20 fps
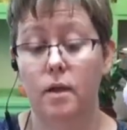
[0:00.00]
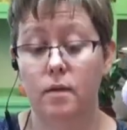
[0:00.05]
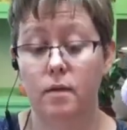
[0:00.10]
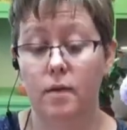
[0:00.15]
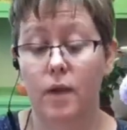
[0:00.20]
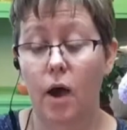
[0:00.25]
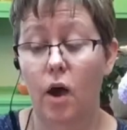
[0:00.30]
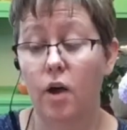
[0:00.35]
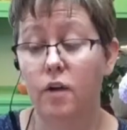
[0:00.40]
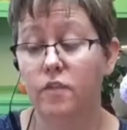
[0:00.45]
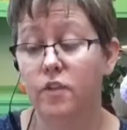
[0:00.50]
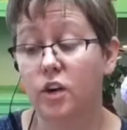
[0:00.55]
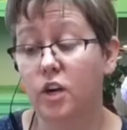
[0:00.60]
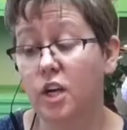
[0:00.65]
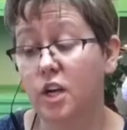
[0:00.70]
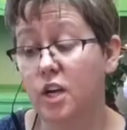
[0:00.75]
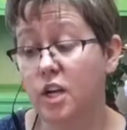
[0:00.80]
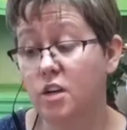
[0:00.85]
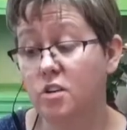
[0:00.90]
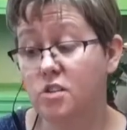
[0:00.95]
Now, if you're
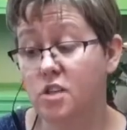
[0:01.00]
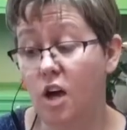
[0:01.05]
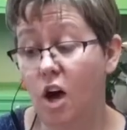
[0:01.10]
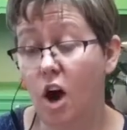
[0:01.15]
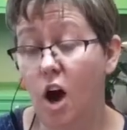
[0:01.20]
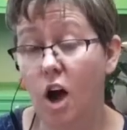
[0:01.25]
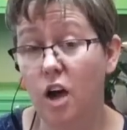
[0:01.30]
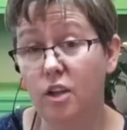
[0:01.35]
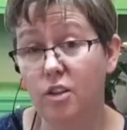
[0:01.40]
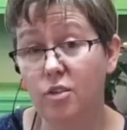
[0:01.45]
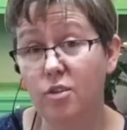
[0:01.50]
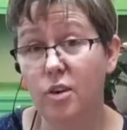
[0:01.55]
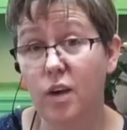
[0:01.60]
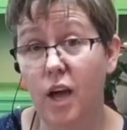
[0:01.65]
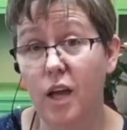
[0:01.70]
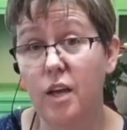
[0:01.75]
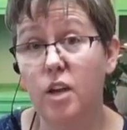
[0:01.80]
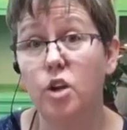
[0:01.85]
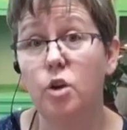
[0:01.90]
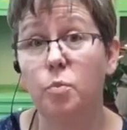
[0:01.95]
going to use a hot glue
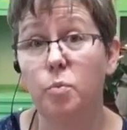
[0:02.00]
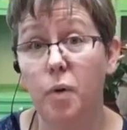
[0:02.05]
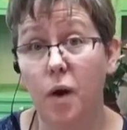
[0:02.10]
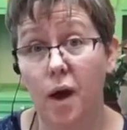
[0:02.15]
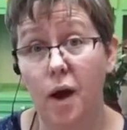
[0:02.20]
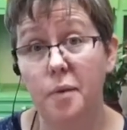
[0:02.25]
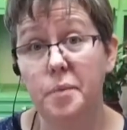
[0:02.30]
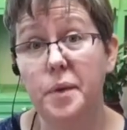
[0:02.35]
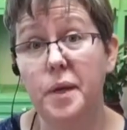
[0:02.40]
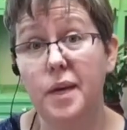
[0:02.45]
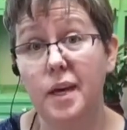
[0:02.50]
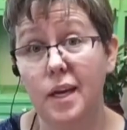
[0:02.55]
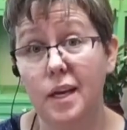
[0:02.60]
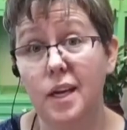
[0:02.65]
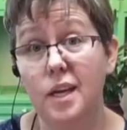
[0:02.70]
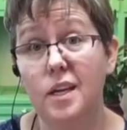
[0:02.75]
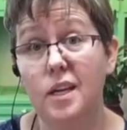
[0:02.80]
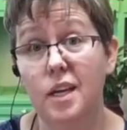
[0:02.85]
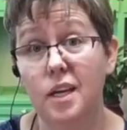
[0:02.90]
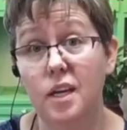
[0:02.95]
gun, you're probably going
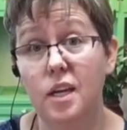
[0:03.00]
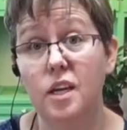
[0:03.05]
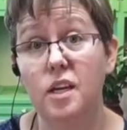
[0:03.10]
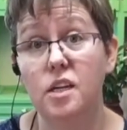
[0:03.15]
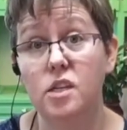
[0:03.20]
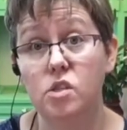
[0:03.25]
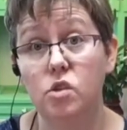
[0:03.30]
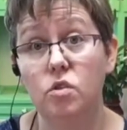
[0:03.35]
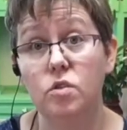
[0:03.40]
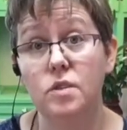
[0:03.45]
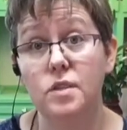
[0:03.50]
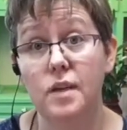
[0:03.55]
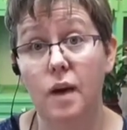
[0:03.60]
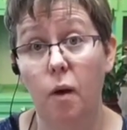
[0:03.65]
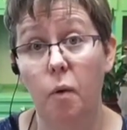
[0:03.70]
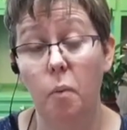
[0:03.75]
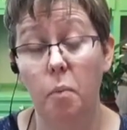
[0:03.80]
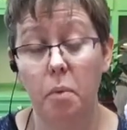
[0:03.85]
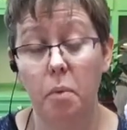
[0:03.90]
to need an adult's help.